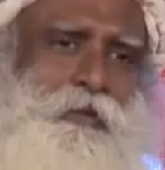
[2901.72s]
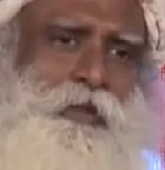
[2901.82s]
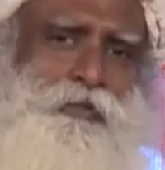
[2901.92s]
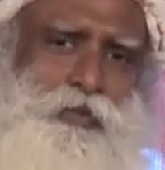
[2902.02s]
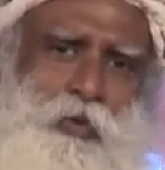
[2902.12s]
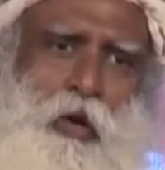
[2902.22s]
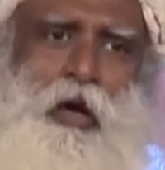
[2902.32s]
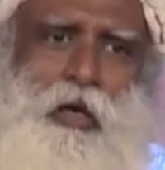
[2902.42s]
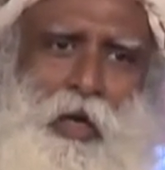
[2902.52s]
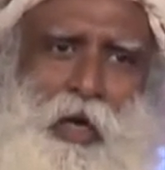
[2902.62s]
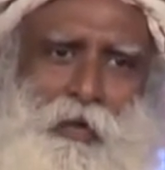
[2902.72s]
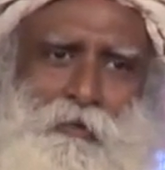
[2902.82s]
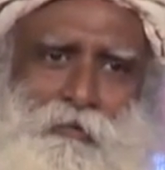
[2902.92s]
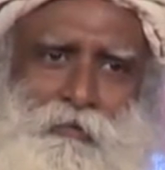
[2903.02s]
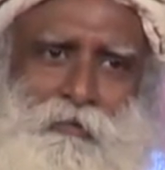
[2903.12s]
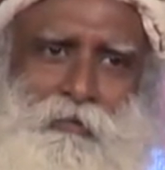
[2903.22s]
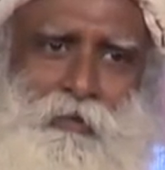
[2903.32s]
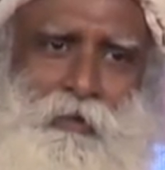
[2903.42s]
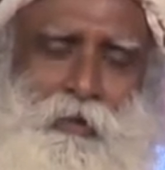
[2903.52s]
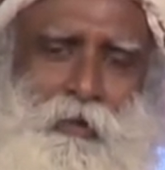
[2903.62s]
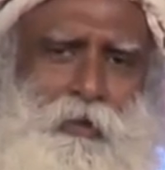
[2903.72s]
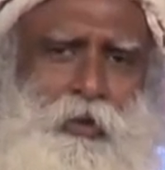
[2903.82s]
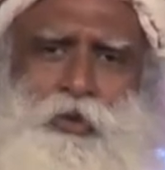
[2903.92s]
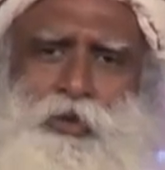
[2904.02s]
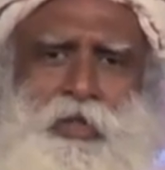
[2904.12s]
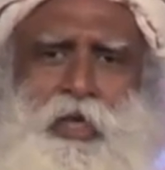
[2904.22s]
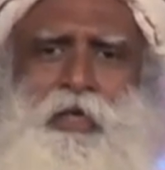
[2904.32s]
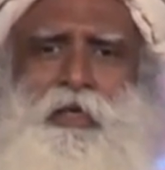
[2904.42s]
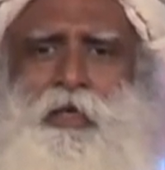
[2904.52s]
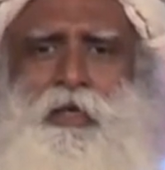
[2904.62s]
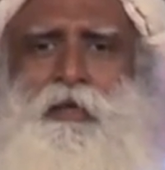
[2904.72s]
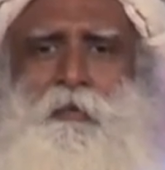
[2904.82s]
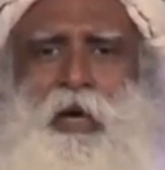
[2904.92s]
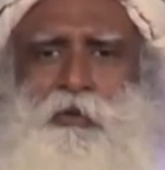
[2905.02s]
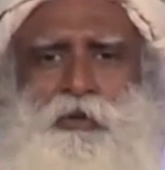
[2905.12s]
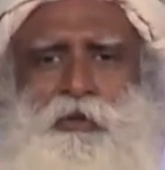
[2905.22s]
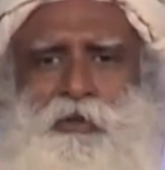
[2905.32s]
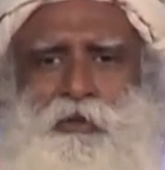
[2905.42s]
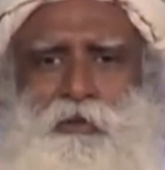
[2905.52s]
If you are life, no study needed about it.